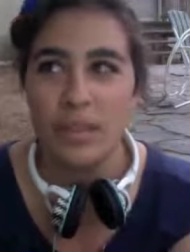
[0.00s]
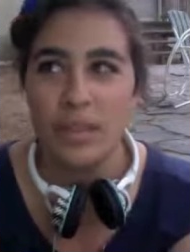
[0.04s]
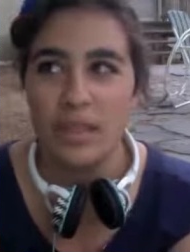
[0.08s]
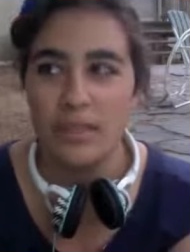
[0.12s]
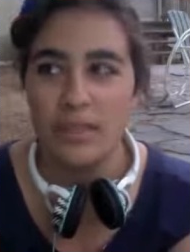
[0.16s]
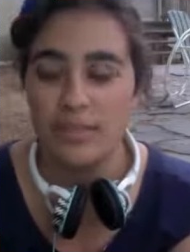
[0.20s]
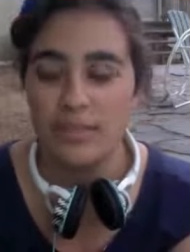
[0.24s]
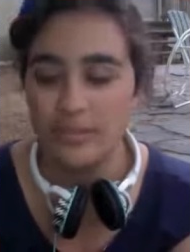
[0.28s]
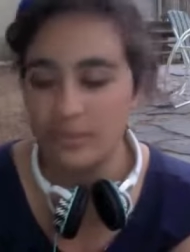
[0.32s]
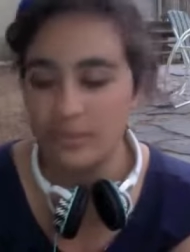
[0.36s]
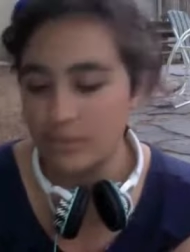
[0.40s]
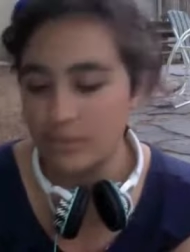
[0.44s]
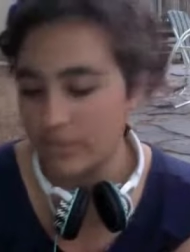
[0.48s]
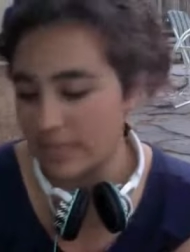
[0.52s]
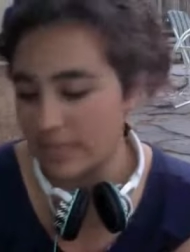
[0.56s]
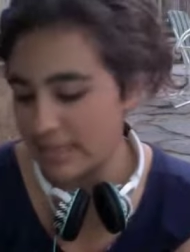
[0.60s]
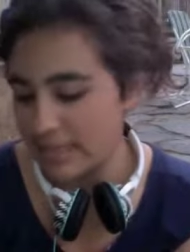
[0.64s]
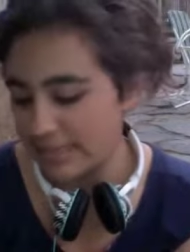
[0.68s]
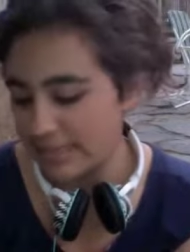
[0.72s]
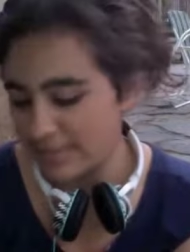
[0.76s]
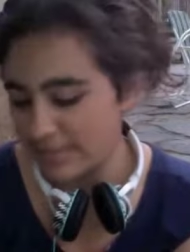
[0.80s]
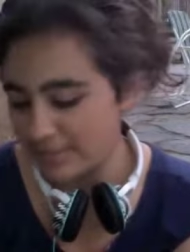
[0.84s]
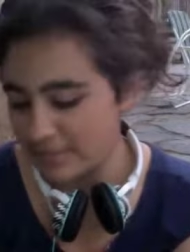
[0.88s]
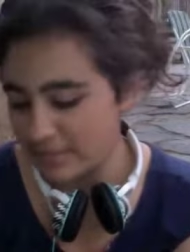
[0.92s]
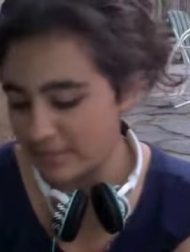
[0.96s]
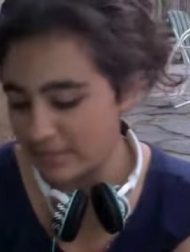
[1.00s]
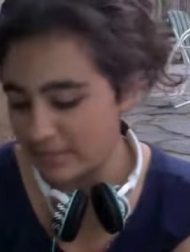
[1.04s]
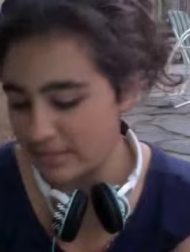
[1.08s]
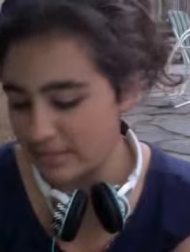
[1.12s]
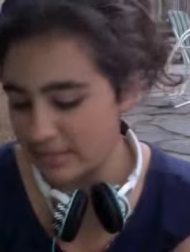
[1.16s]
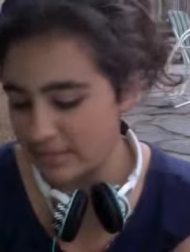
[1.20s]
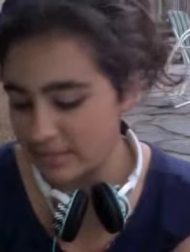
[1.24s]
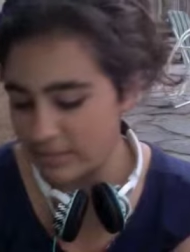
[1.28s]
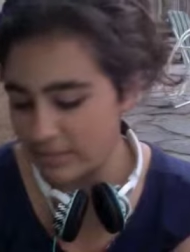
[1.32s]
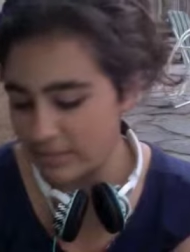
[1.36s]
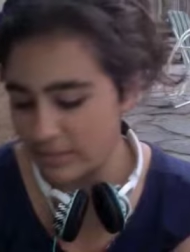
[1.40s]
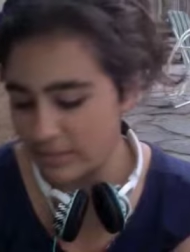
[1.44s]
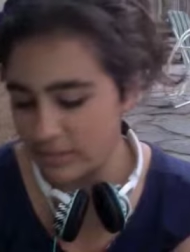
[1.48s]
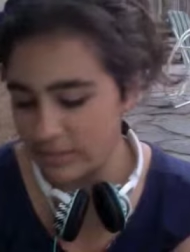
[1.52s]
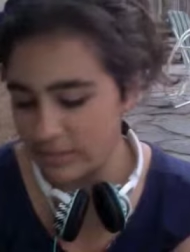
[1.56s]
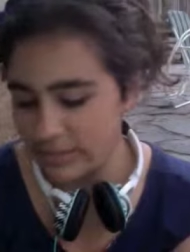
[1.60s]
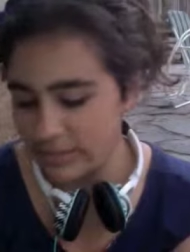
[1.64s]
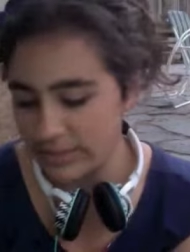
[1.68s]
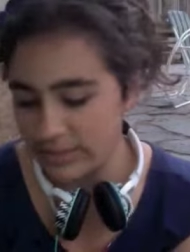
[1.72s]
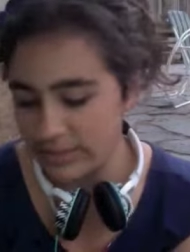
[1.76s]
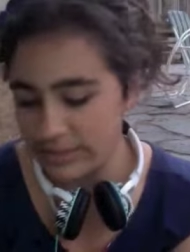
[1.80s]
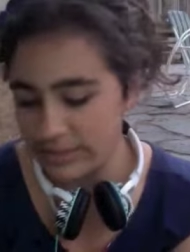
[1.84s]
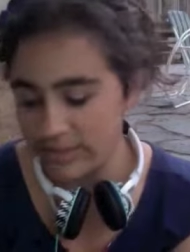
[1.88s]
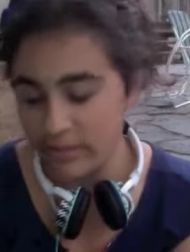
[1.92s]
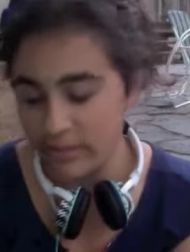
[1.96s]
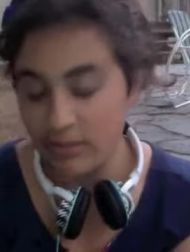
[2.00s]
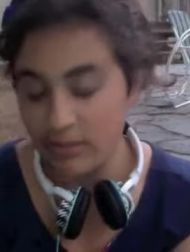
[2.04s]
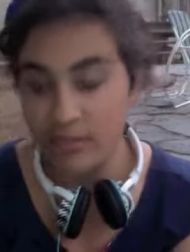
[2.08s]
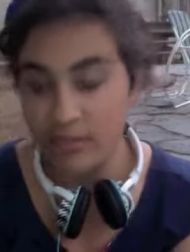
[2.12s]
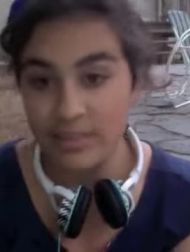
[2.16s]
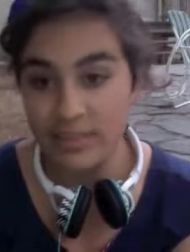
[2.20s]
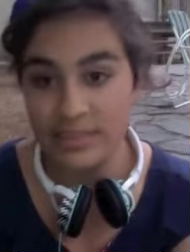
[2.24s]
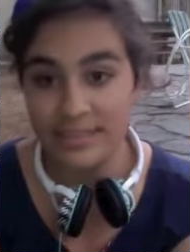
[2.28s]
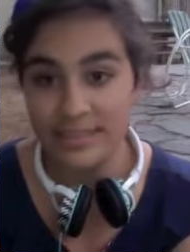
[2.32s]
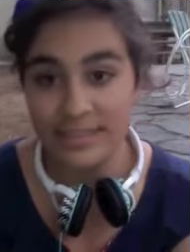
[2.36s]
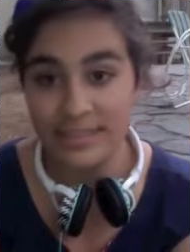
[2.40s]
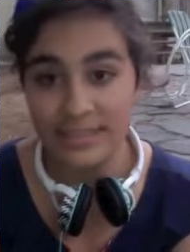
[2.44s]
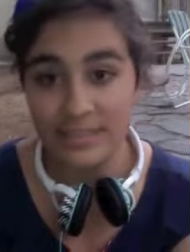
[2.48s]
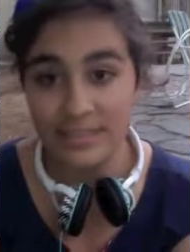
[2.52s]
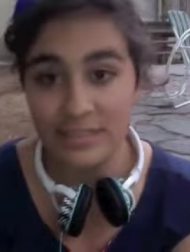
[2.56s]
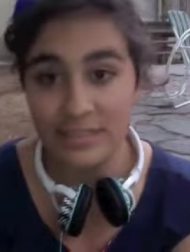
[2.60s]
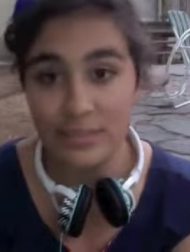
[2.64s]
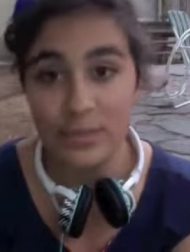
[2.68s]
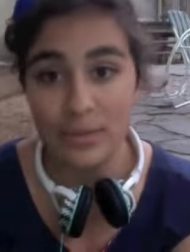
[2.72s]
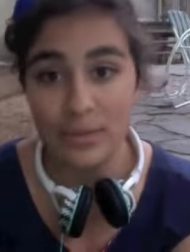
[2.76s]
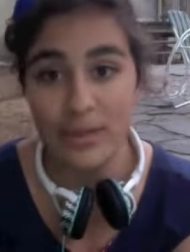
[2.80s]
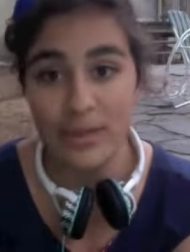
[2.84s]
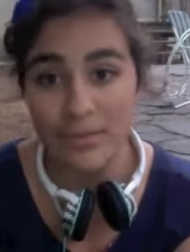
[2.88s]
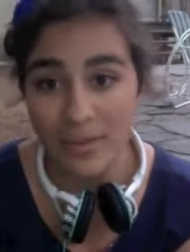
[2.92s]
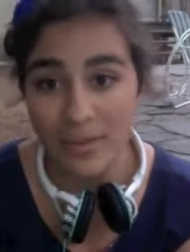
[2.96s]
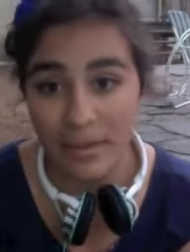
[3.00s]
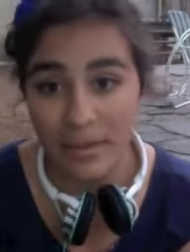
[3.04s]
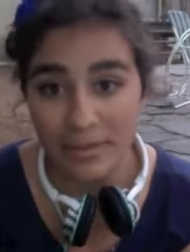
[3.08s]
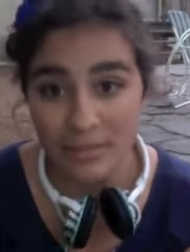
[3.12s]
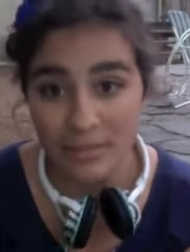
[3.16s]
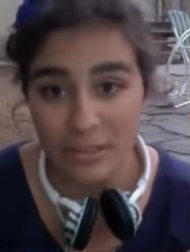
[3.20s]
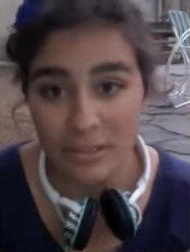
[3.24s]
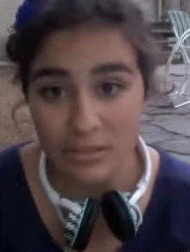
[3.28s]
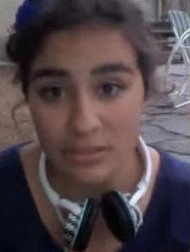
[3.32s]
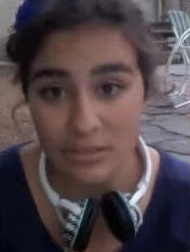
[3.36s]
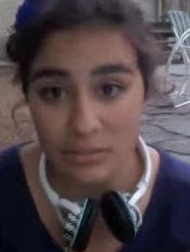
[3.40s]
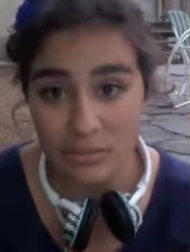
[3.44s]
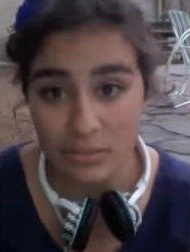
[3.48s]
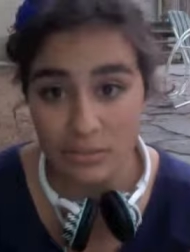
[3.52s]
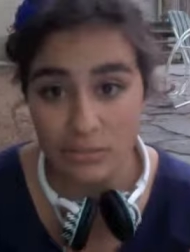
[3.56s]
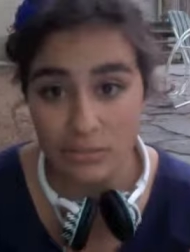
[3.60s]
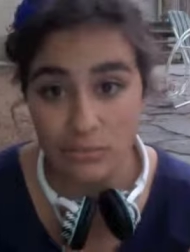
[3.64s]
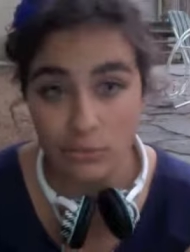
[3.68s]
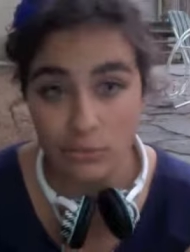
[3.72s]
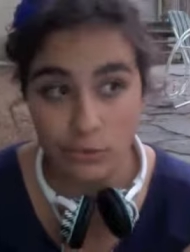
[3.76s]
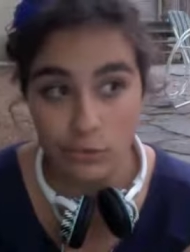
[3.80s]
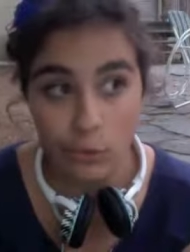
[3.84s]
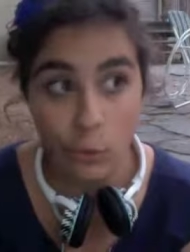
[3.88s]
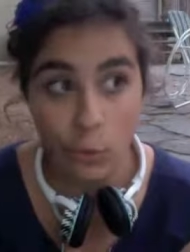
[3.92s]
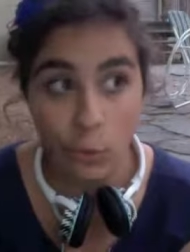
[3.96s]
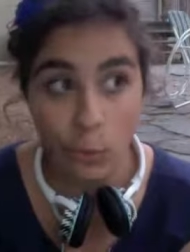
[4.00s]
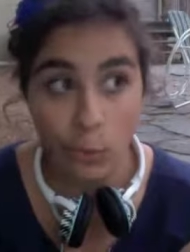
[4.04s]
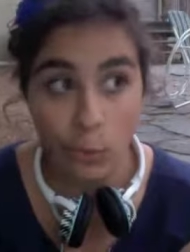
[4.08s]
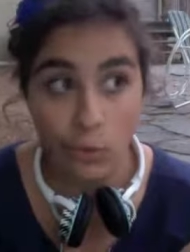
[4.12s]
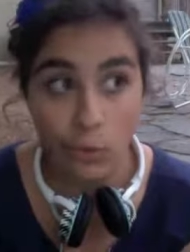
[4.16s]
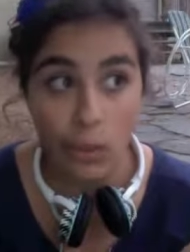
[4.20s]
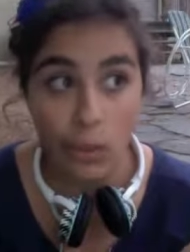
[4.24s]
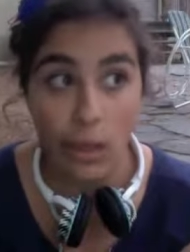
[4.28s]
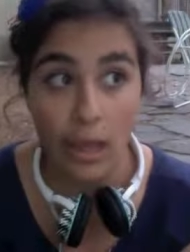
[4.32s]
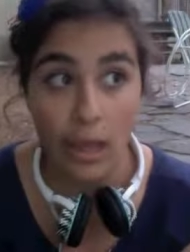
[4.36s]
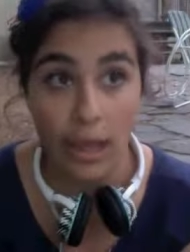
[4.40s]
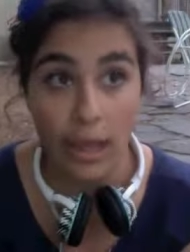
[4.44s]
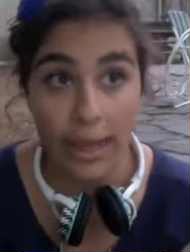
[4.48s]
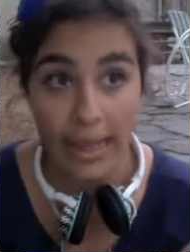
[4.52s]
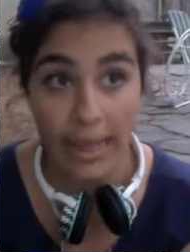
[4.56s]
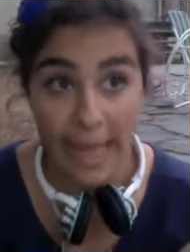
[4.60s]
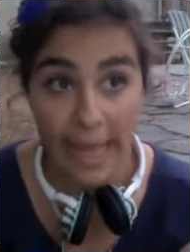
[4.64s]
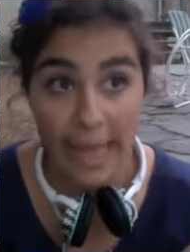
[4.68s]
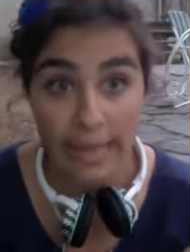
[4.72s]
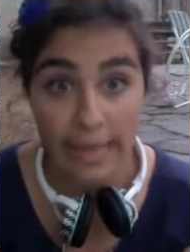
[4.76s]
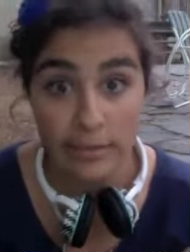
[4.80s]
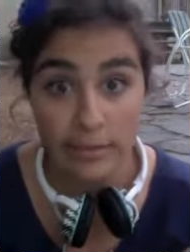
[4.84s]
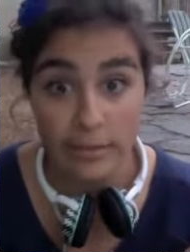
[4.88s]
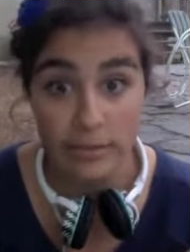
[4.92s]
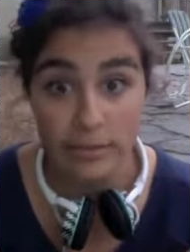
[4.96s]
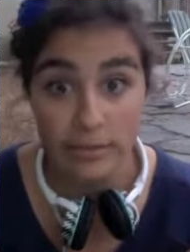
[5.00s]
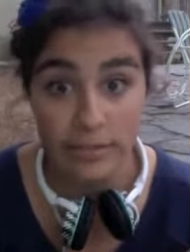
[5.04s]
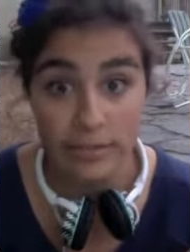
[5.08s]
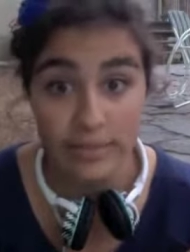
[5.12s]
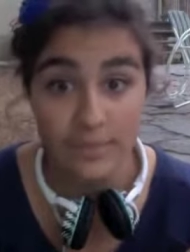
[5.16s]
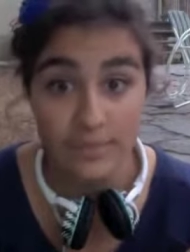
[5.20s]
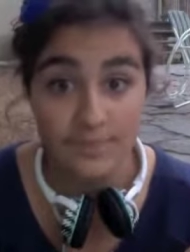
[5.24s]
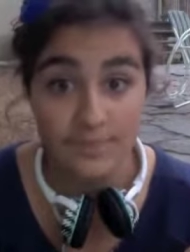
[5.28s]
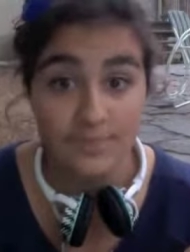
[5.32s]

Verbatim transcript: do, and I did all these things. So whenever I have a goal, I act on it.